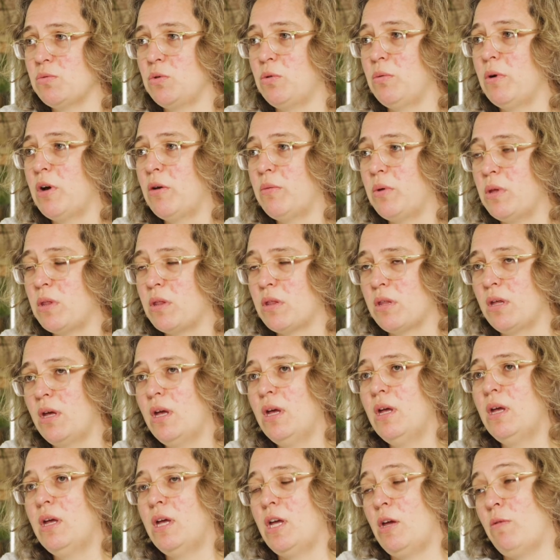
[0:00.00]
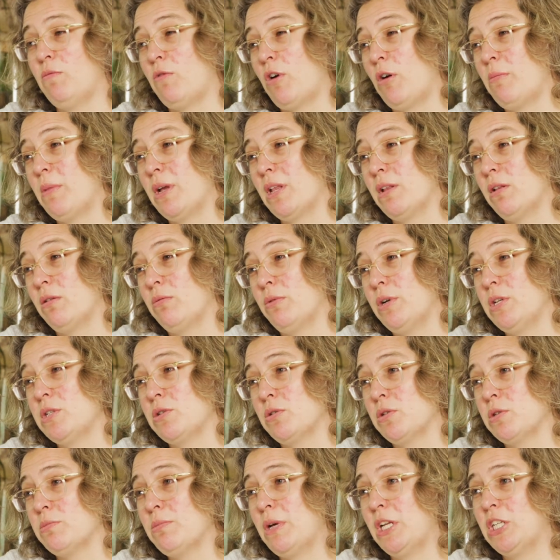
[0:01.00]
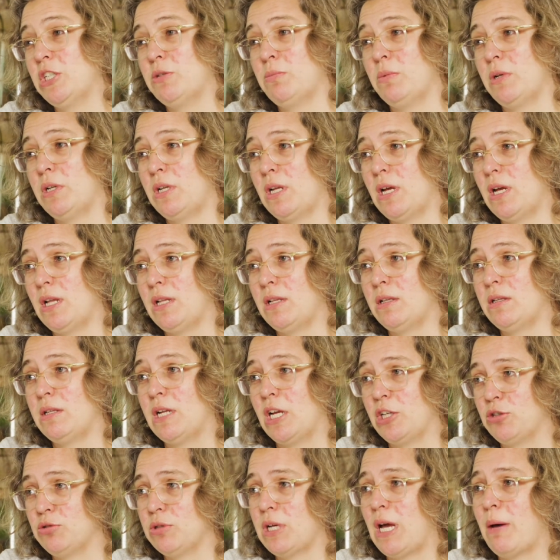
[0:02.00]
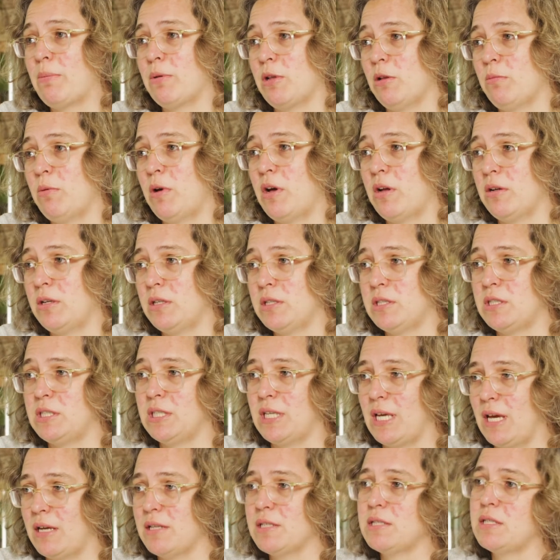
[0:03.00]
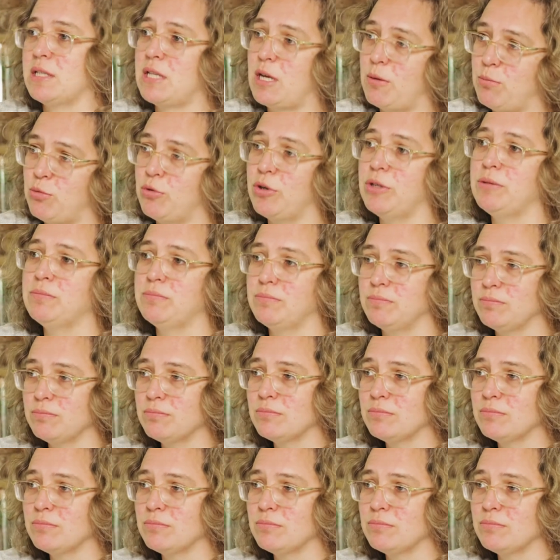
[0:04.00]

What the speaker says: We worked with environmental resource management and natural capital partners to get us to that point.